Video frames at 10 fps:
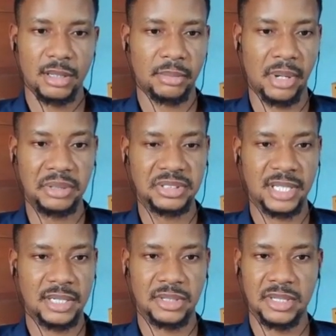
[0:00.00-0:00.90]
my
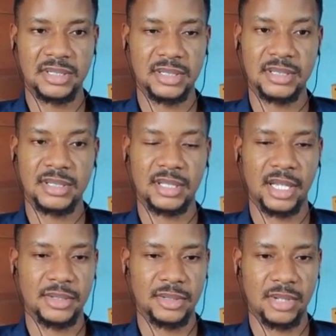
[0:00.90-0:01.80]
original is already
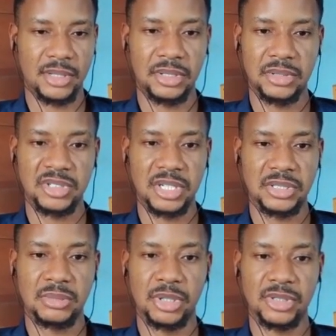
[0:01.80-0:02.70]
16:9, so I don't need to change
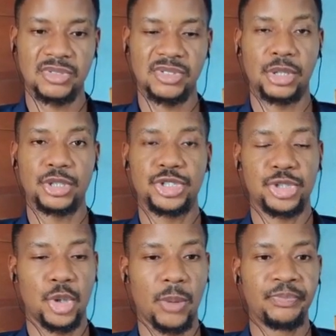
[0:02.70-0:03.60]
it. But if you're not
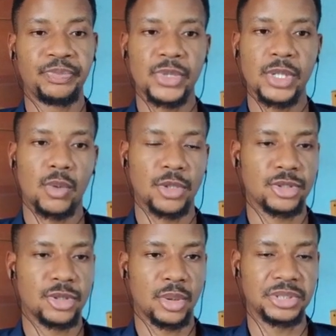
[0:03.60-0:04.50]
sure what
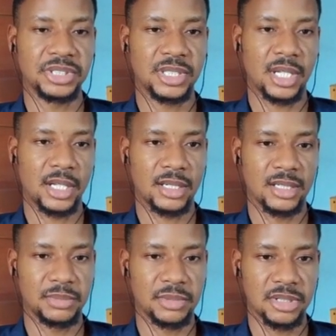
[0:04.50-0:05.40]
your original
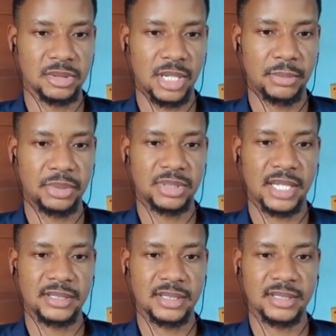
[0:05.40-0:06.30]
clip is, you can put it
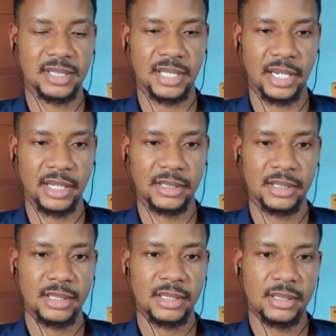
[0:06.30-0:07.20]
at 16:9.
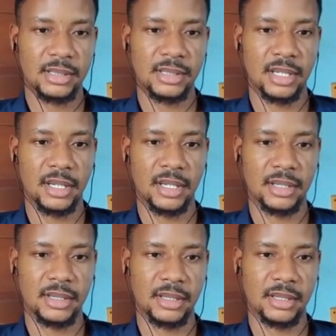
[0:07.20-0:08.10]

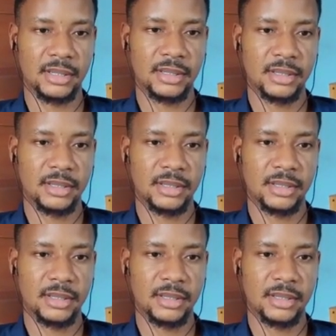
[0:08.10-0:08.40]
Then